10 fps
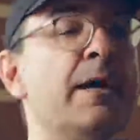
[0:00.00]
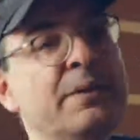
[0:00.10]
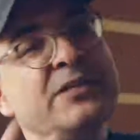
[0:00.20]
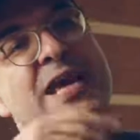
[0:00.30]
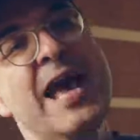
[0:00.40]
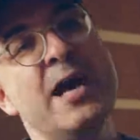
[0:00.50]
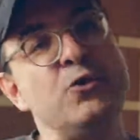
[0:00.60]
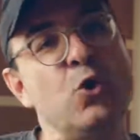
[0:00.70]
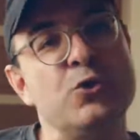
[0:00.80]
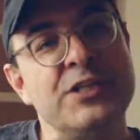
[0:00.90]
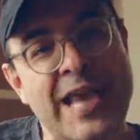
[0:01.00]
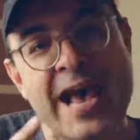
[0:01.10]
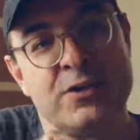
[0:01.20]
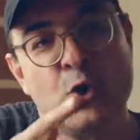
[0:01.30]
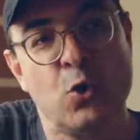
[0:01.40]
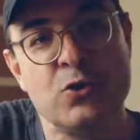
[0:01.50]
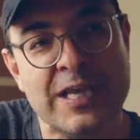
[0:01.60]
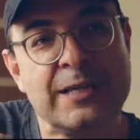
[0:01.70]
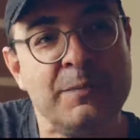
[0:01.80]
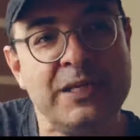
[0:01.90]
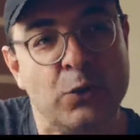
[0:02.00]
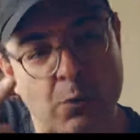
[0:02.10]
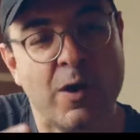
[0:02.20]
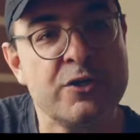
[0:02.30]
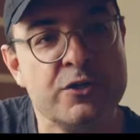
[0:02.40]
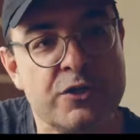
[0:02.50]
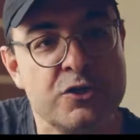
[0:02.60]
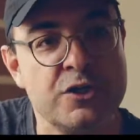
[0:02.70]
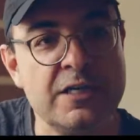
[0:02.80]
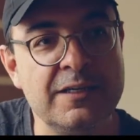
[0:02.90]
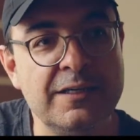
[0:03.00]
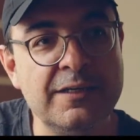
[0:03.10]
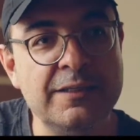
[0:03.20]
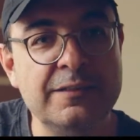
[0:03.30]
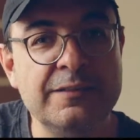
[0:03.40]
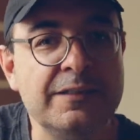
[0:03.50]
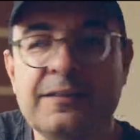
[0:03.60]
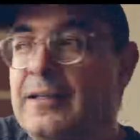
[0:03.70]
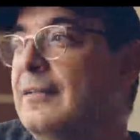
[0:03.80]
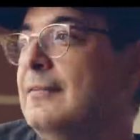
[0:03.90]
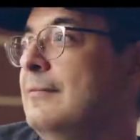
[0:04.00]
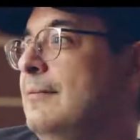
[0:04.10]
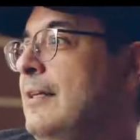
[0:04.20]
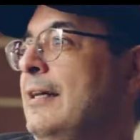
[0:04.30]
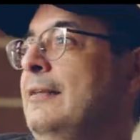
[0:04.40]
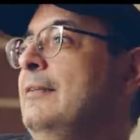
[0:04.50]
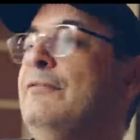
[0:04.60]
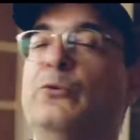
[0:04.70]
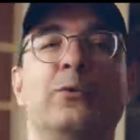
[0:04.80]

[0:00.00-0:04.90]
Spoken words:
Because assholes, the assholes like me who are watching this shit, they're like, I don't have